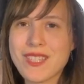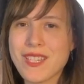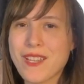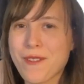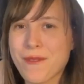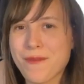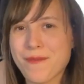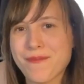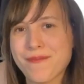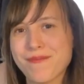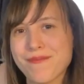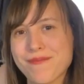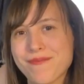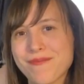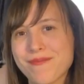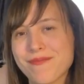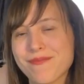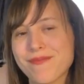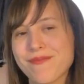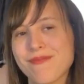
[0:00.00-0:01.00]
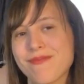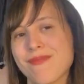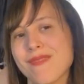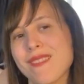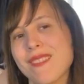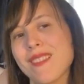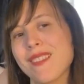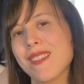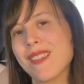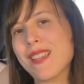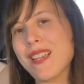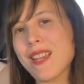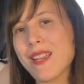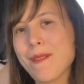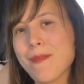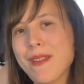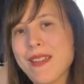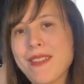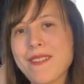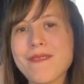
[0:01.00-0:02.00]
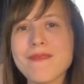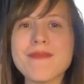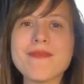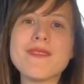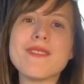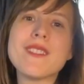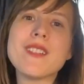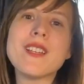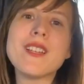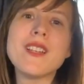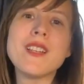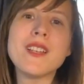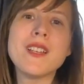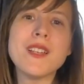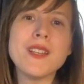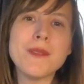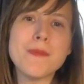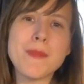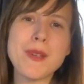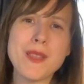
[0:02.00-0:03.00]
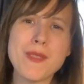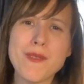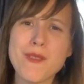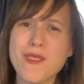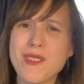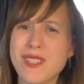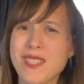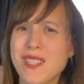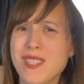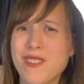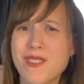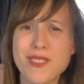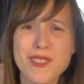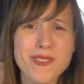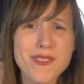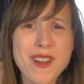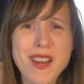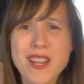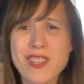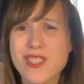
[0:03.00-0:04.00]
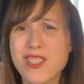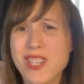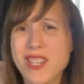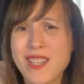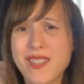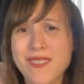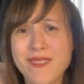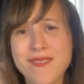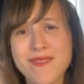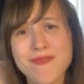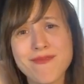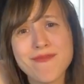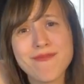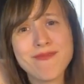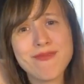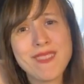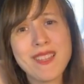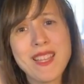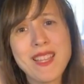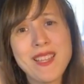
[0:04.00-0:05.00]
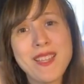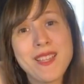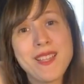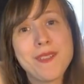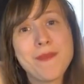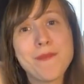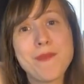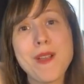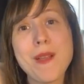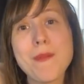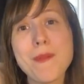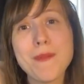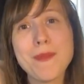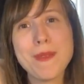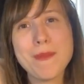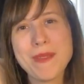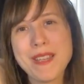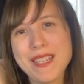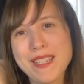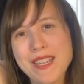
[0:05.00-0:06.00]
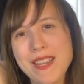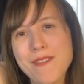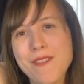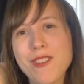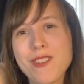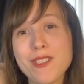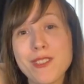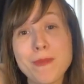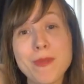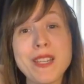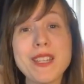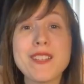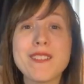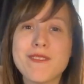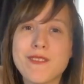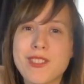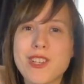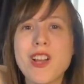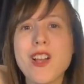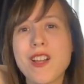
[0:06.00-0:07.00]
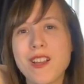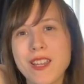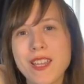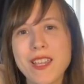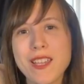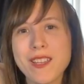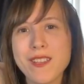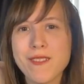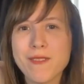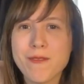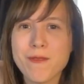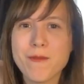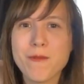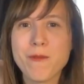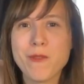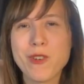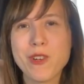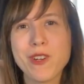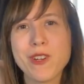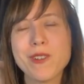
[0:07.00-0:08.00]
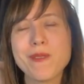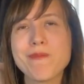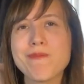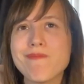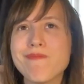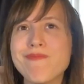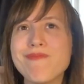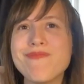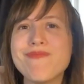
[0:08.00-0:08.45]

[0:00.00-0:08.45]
So, anyway, my throat is still scratchy. Probably because I've also been talking for